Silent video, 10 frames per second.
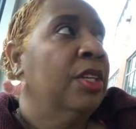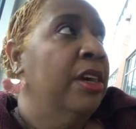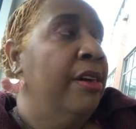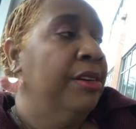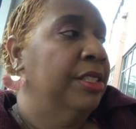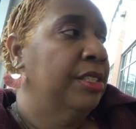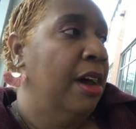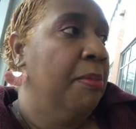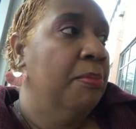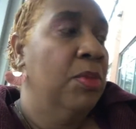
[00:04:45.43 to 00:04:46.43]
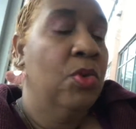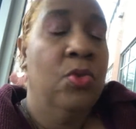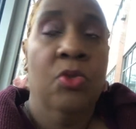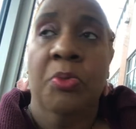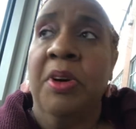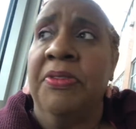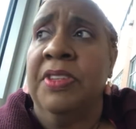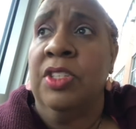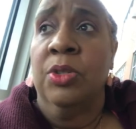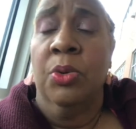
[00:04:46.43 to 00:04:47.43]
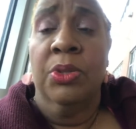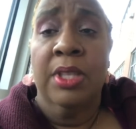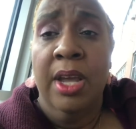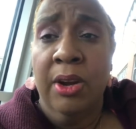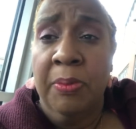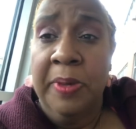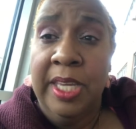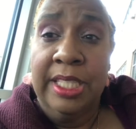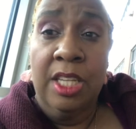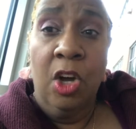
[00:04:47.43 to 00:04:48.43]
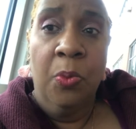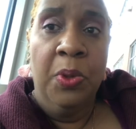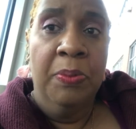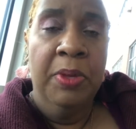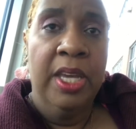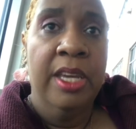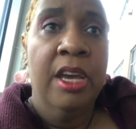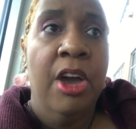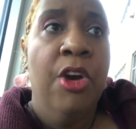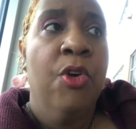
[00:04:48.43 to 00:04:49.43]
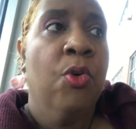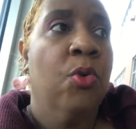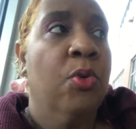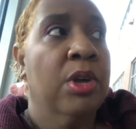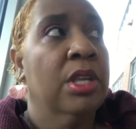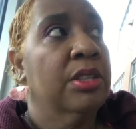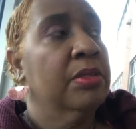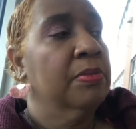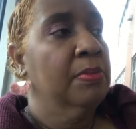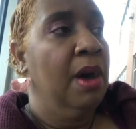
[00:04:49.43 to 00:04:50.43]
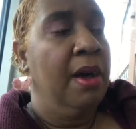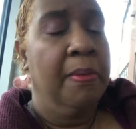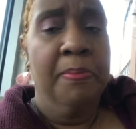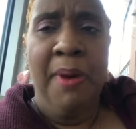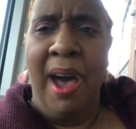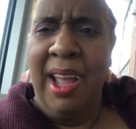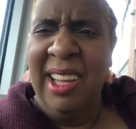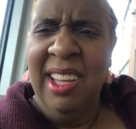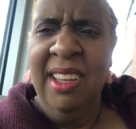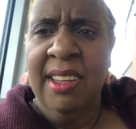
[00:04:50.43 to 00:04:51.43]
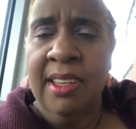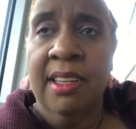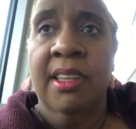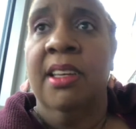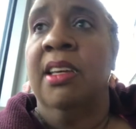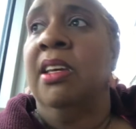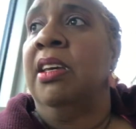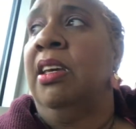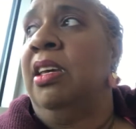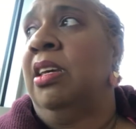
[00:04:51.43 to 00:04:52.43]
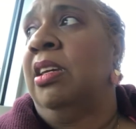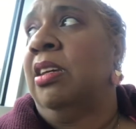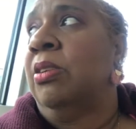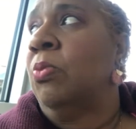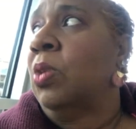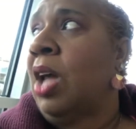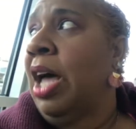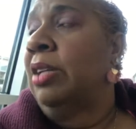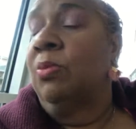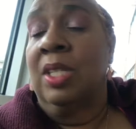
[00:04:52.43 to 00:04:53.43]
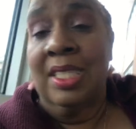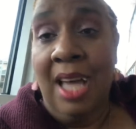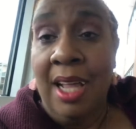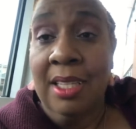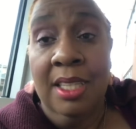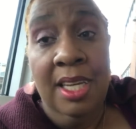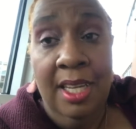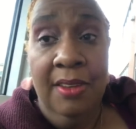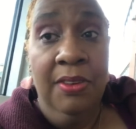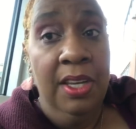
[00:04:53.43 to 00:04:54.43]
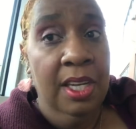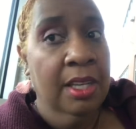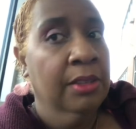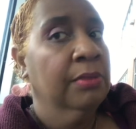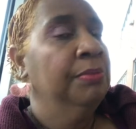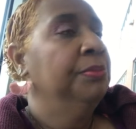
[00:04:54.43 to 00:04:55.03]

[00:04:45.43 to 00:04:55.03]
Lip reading: I could not move, but physical therapy is helping me with my body. And once I leave here